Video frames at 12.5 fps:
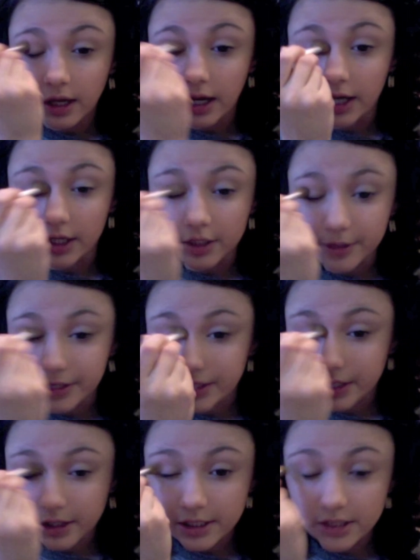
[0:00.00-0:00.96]
I just
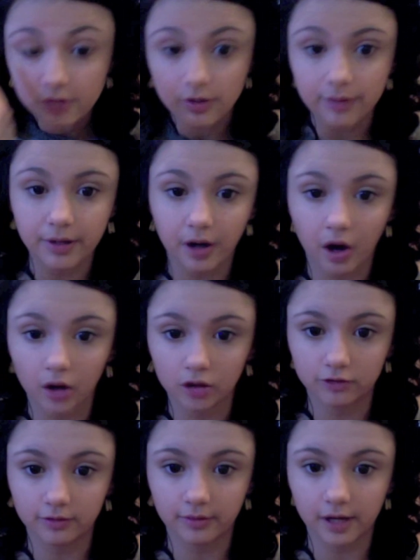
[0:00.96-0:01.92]
basically sweep it all
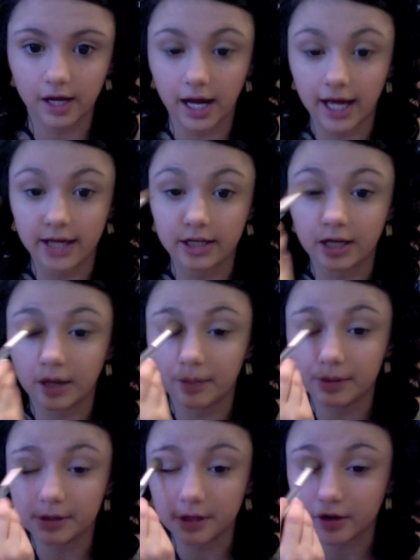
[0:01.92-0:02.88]
over my eye and up
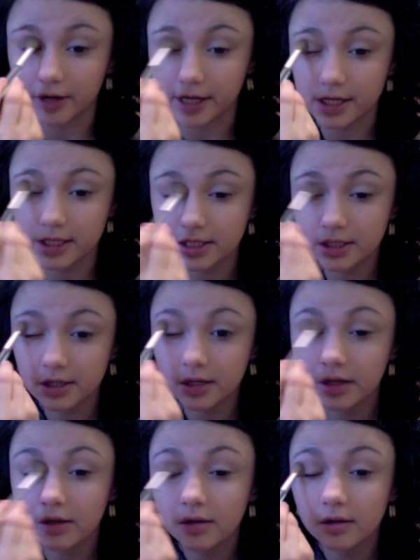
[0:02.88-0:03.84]
in the crease.
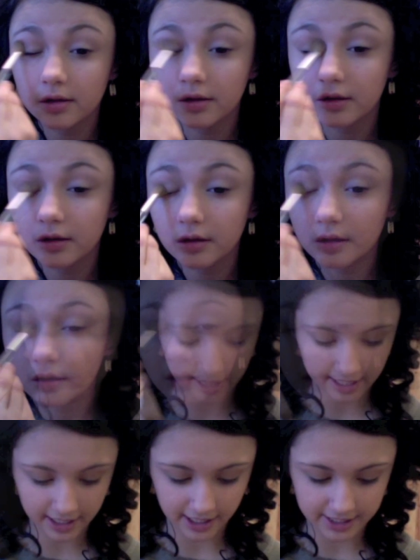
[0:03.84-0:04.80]
So
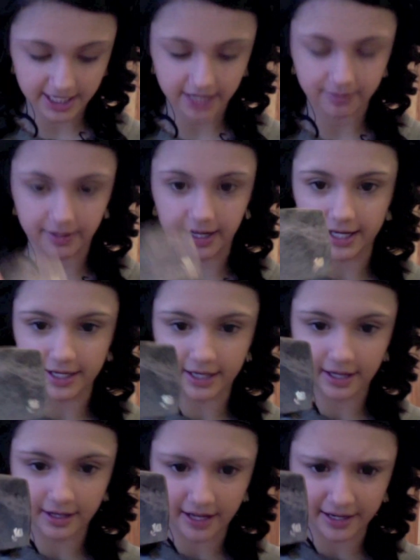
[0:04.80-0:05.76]
then I take my,
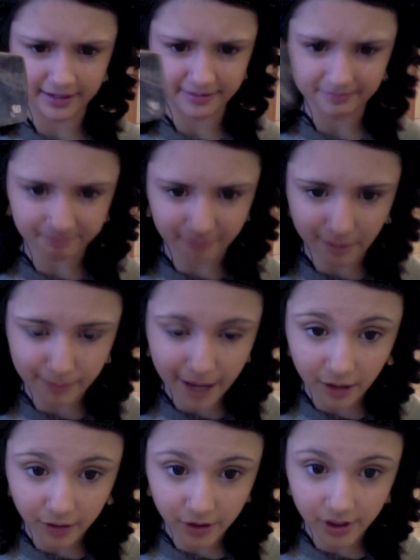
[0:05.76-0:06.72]
and my
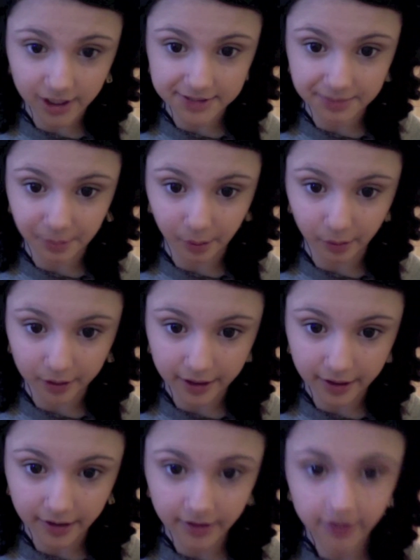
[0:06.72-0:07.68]
powder
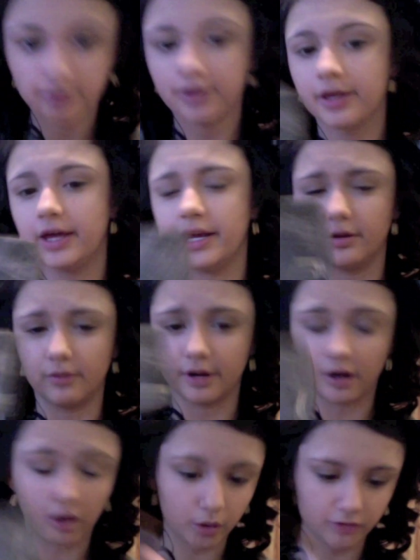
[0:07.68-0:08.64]
exploded, and it went
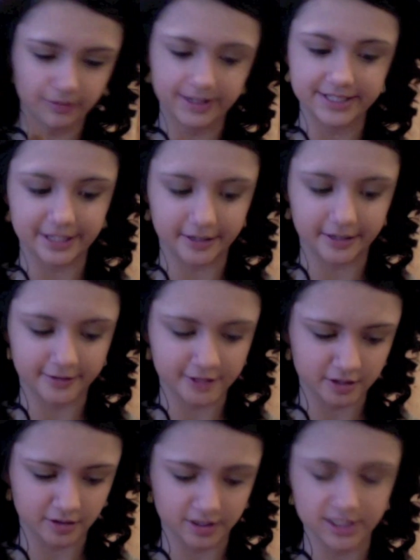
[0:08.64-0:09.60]
all over my stuff,
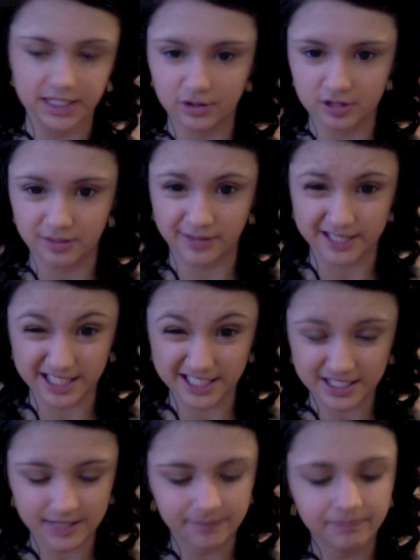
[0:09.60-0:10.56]
so excuse the
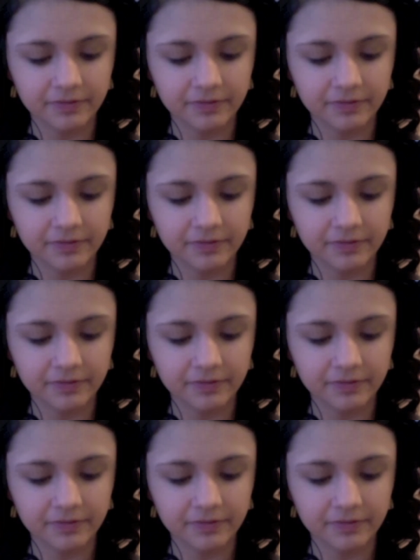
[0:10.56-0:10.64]
messiness.